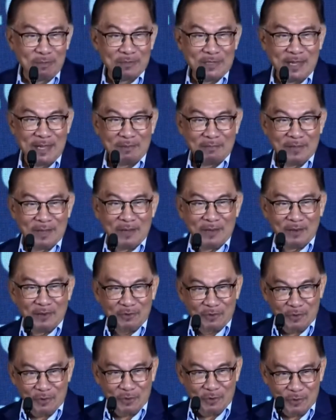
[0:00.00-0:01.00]
yeah,
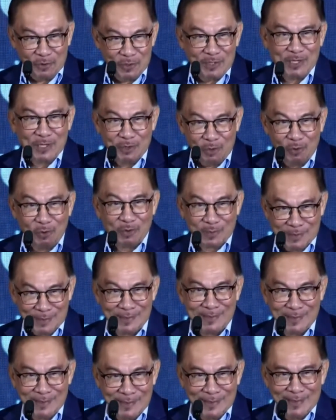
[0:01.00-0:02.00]
of not using
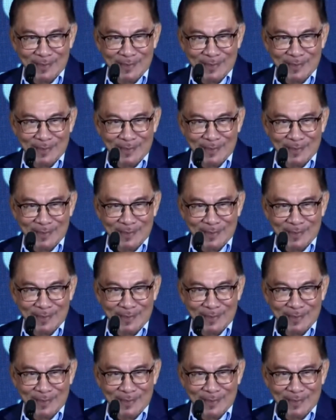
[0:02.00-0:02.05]
notes.